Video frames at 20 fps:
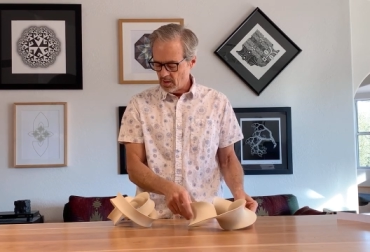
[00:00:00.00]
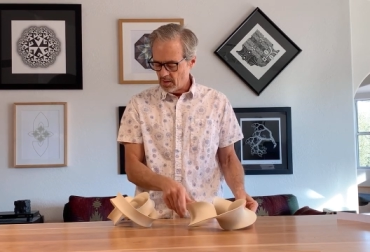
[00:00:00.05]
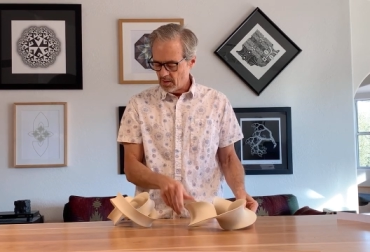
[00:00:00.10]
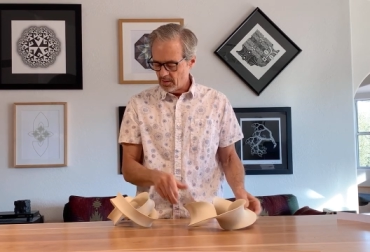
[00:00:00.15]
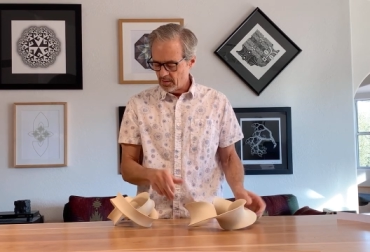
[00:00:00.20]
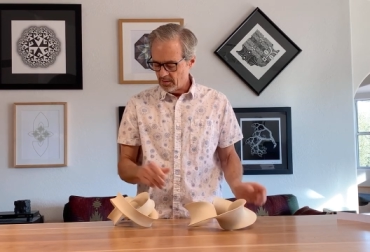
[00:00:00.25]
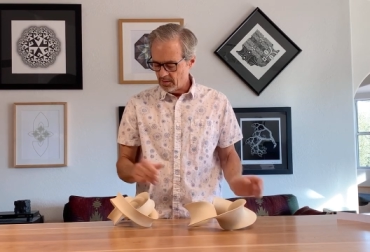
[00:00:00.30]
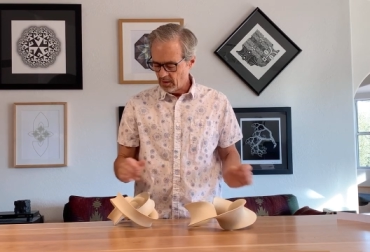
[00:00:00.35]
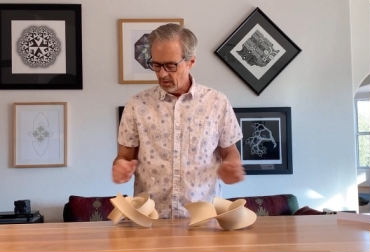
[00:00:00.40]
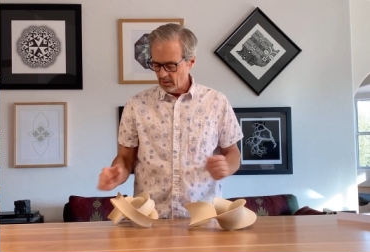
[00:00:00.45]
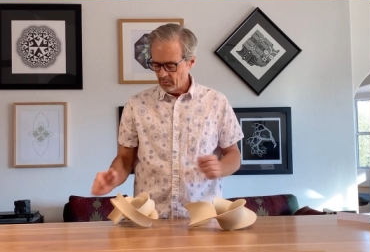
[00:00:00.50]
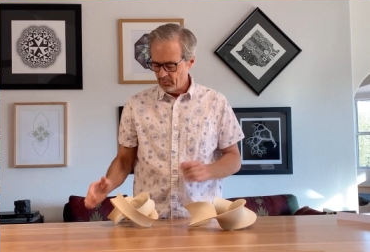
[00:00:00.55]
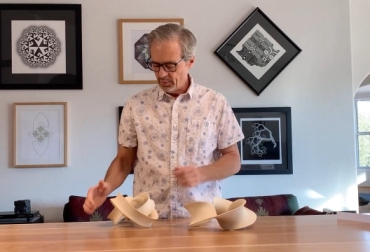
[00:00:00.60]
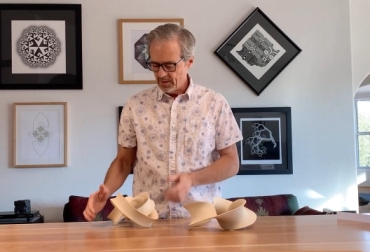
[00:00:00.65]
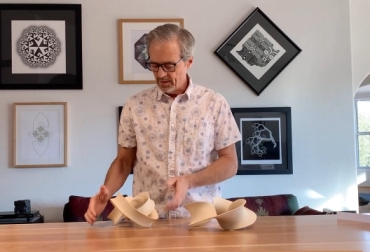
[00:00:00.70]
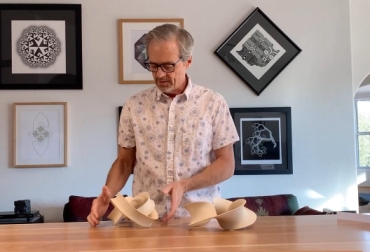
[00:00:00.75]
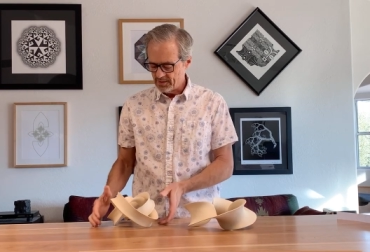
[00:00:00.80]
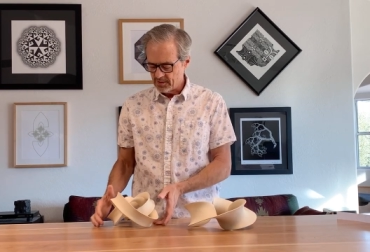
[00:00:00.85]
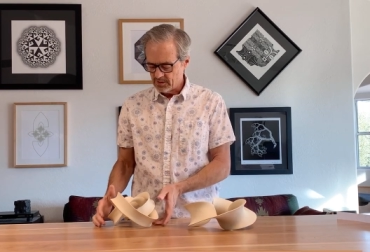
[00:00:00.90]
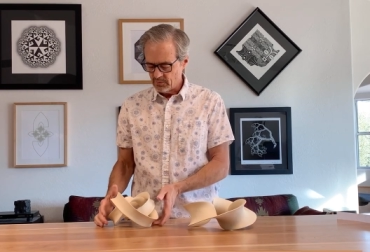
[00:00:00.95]
The other
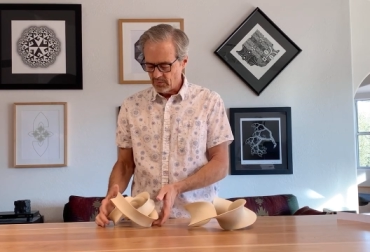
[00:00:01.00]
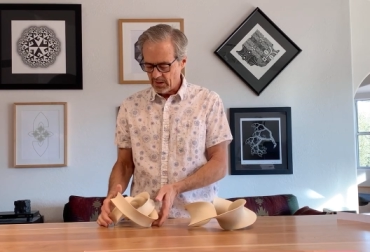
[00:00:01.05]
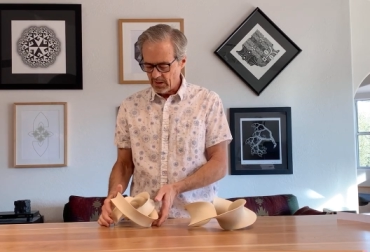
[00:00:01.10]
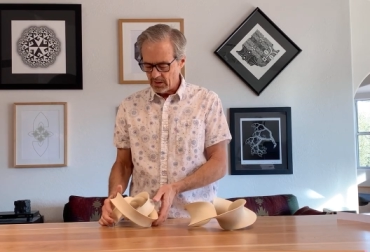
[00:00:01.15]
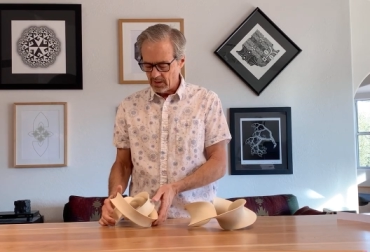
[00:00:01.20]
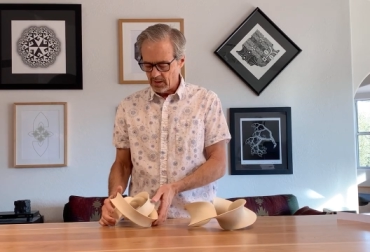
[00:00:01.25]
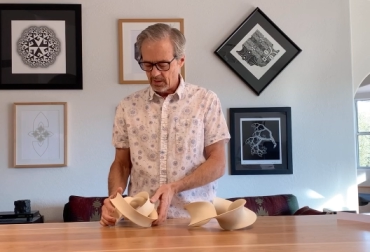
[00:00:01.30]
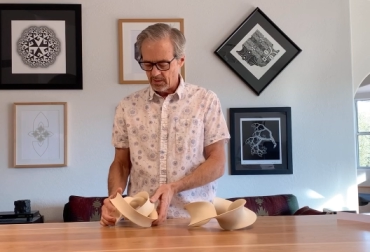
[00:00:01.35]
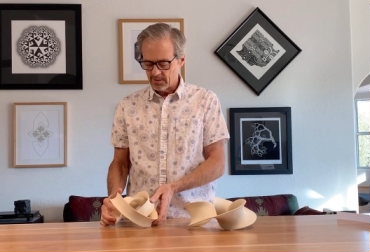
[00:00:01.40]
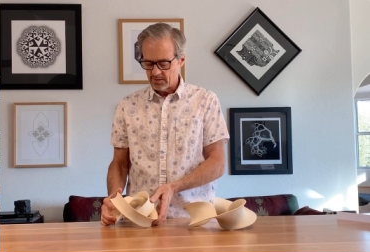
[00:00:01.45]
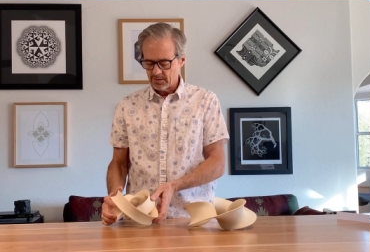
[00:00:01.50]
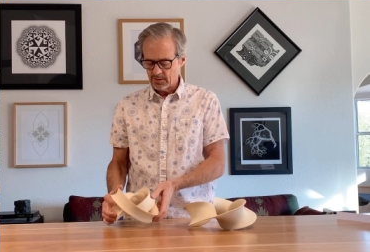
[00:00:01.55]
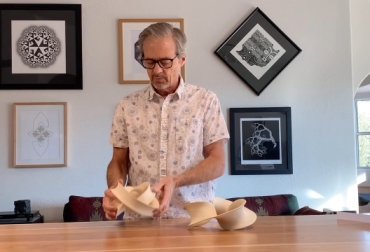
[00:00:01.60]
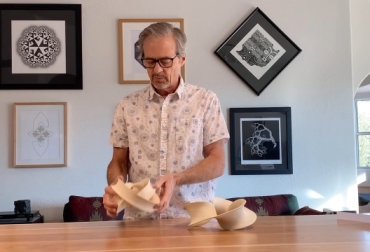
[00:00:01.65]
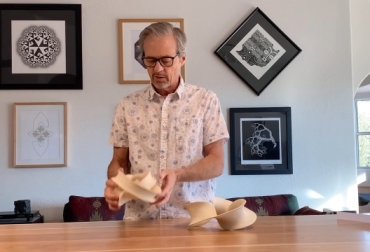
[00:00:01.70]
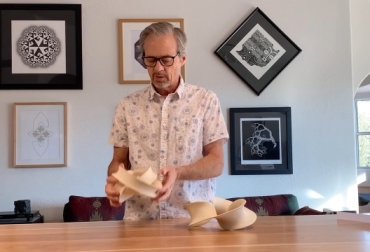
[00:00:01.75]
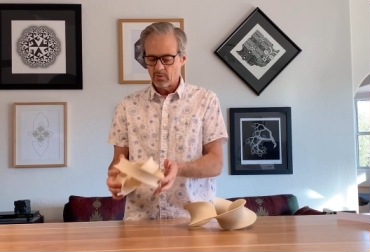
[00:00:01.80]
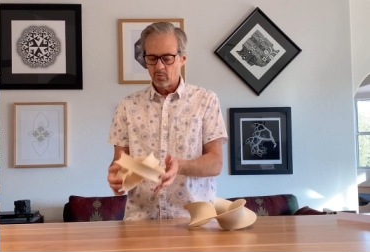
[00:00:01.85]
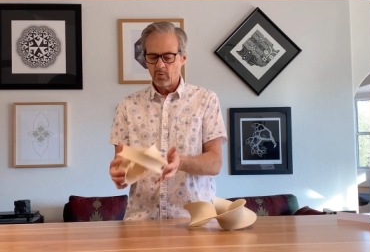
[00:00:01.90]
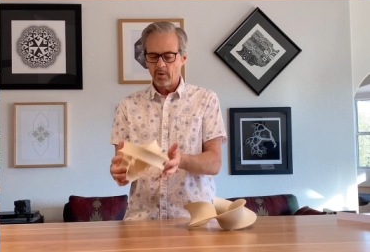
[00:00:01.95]
piece is made in a
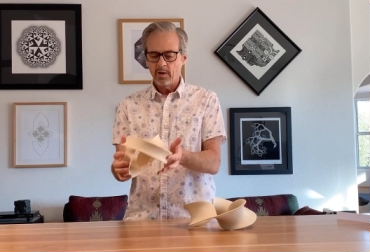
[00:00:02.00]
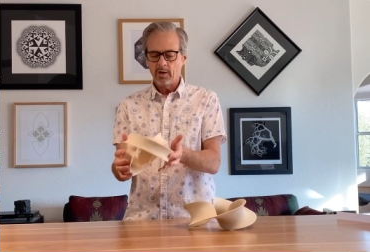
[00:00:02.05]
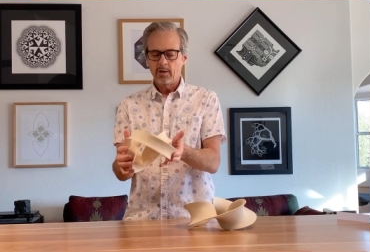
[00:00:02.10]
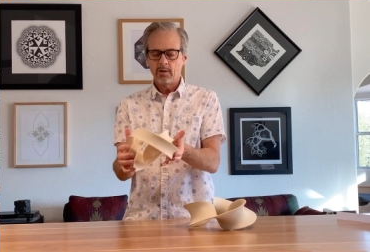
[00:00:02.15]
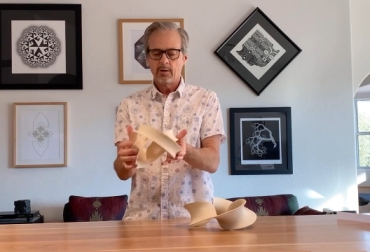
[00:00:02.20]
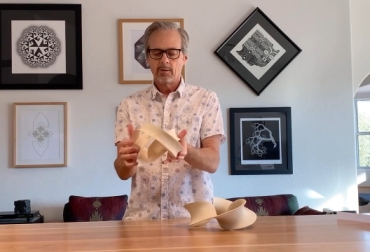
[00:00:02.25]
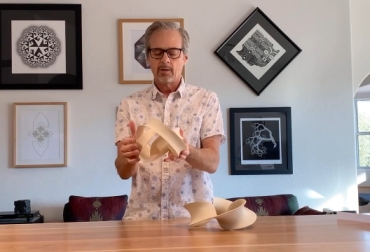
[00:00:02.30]
similar way,